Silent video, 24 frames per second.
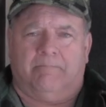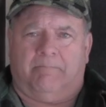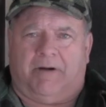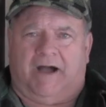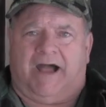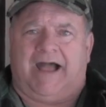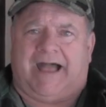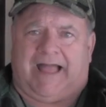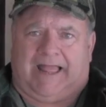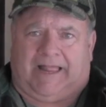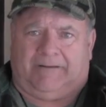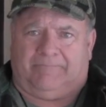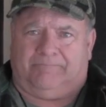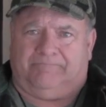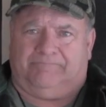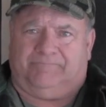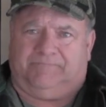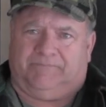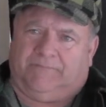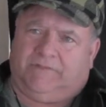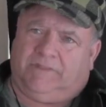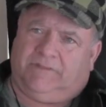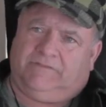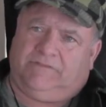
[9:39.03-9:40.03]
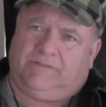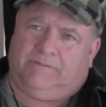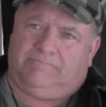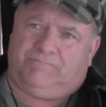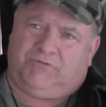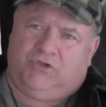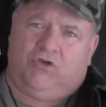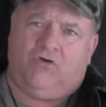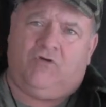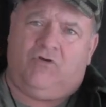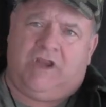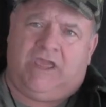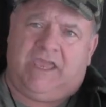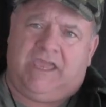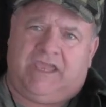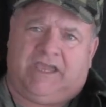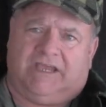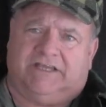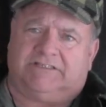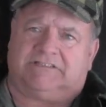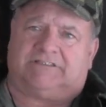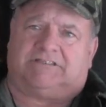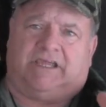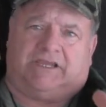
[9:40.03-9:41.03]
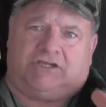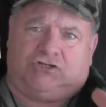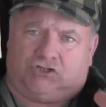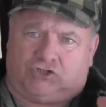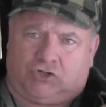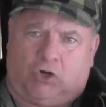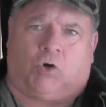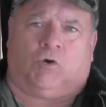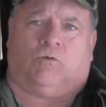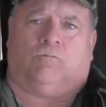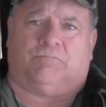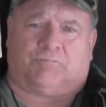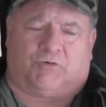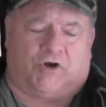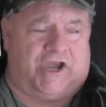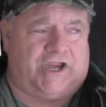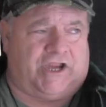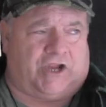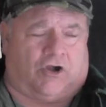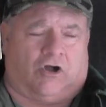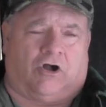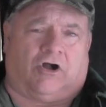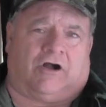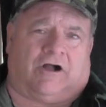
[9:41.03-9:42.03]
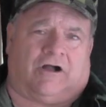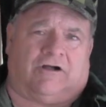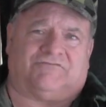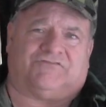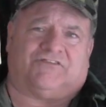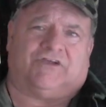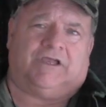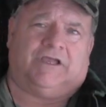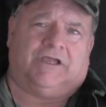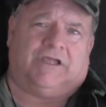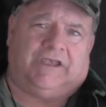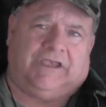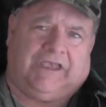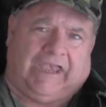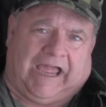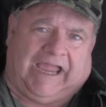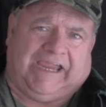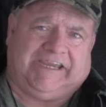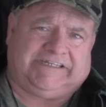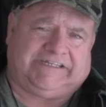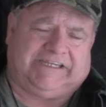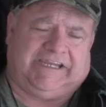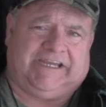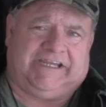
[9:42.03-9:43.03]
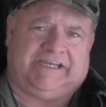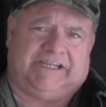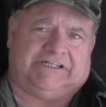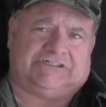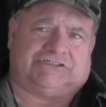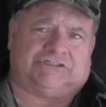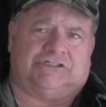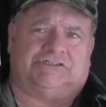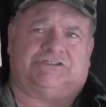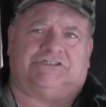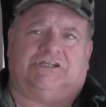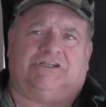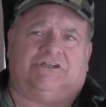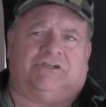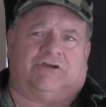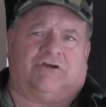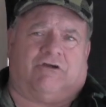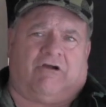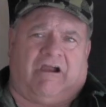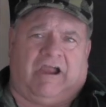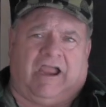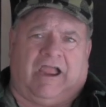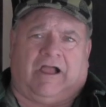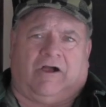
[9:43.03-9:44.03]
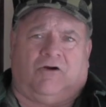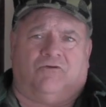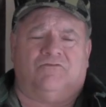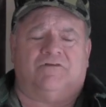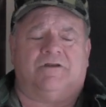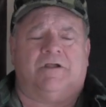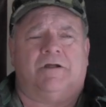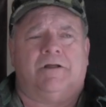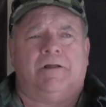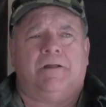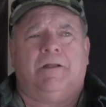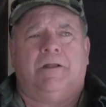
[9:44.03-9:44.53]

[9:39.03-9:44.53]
But the beauty is they don't break off 19 inches in the ground.